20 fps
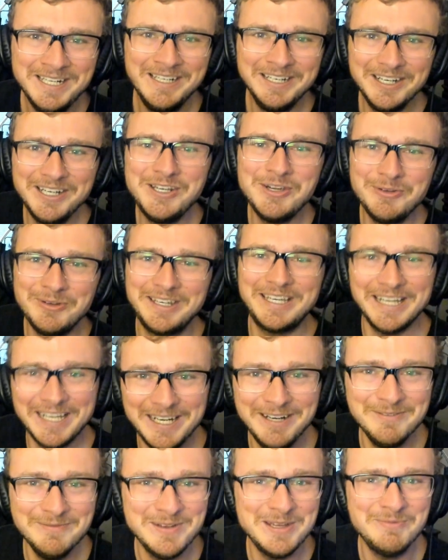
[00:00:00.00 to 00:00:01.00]
Are you
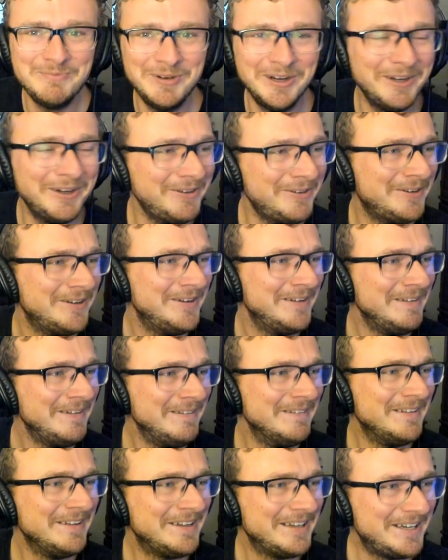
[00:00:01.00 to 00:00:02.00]
kidding me, bro?
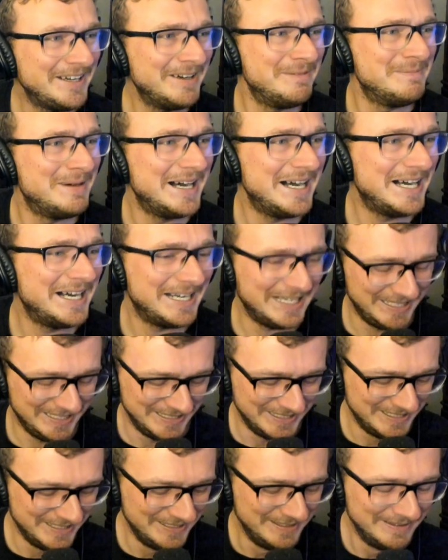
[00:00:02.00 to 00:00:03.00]
Come on.